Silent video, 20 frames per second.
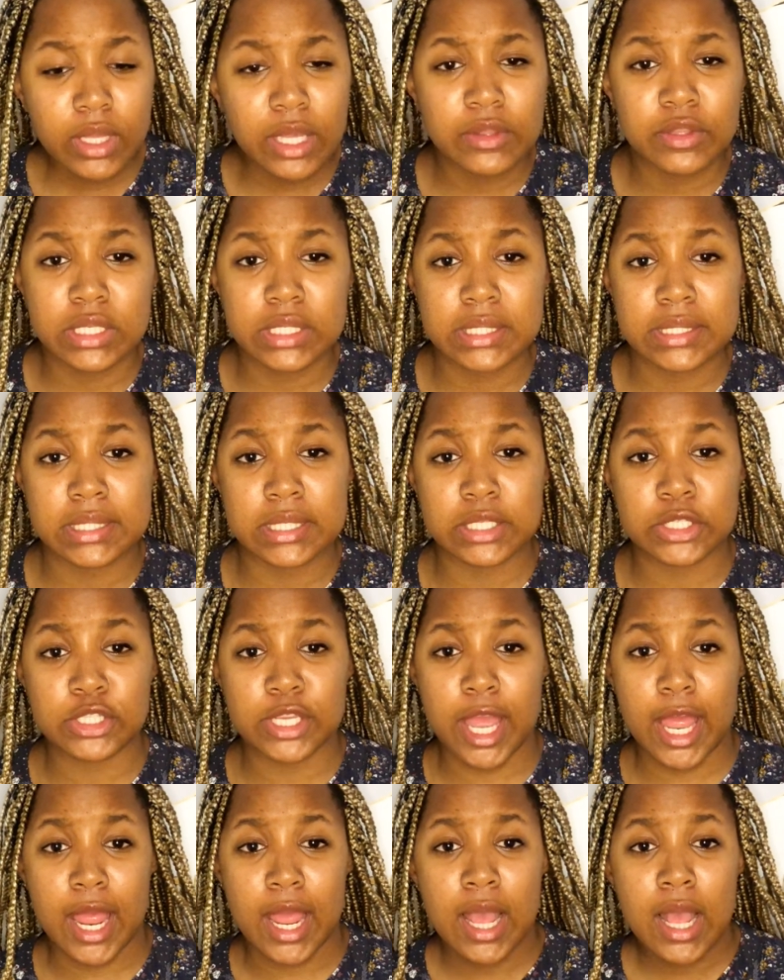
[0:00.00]
This
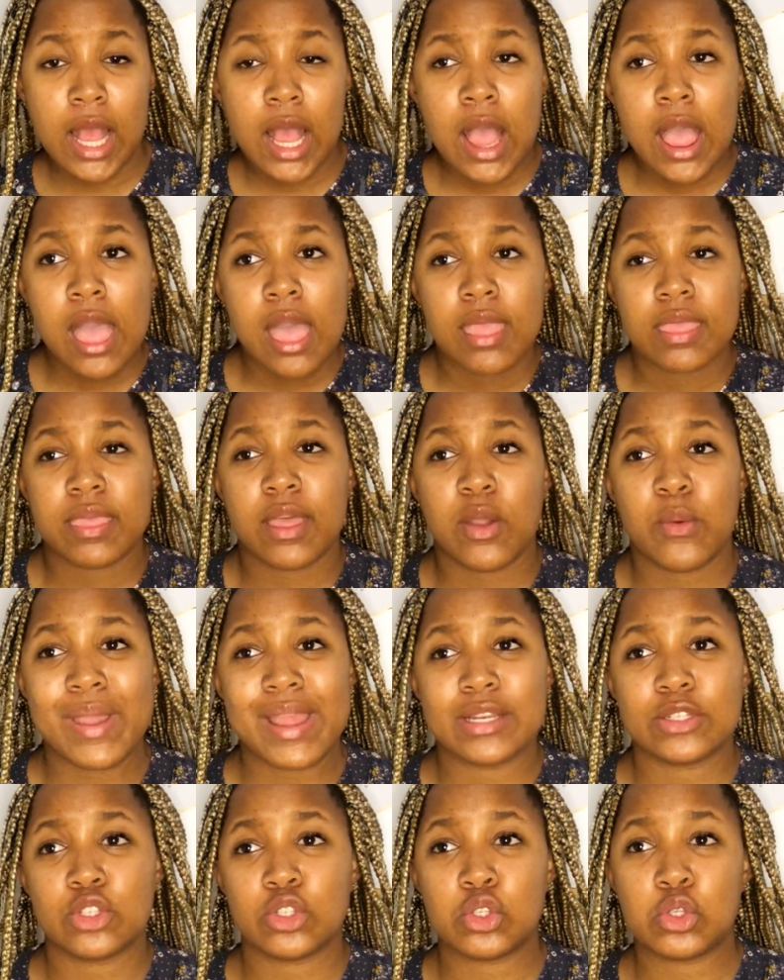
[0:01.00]
teacher, they
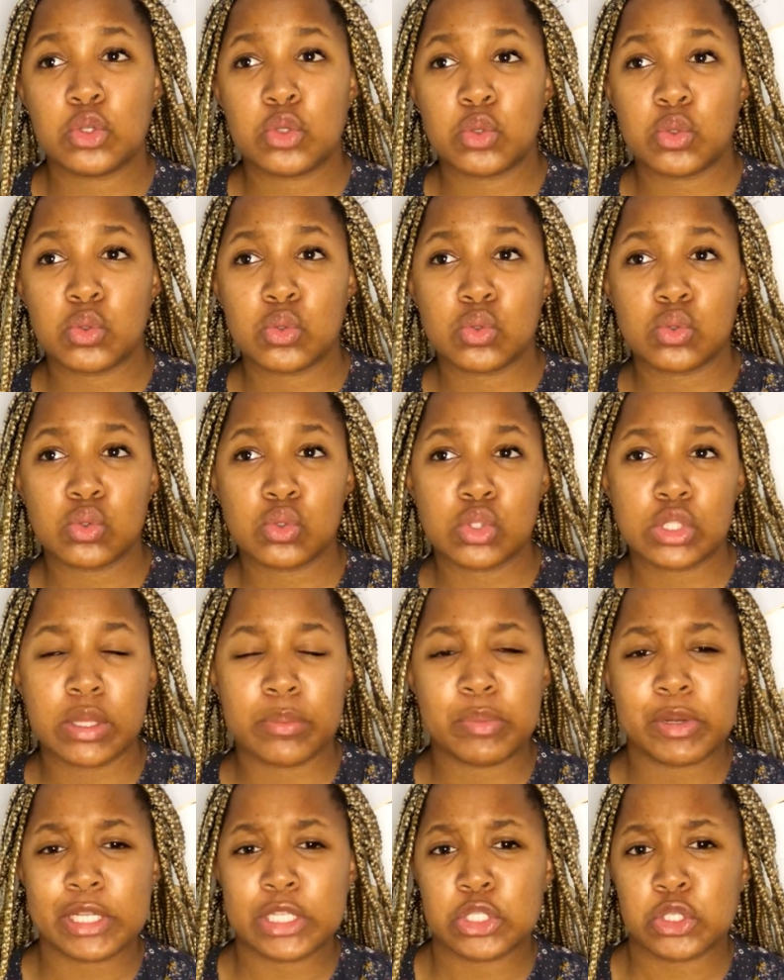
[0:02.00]
went to the
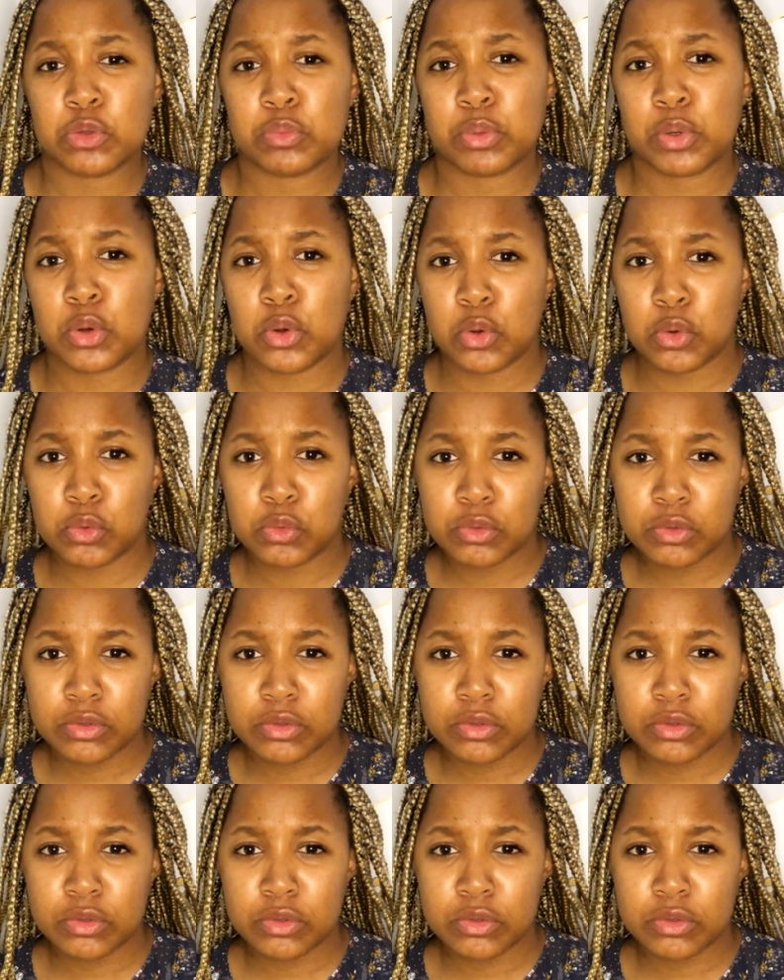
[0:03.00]
principal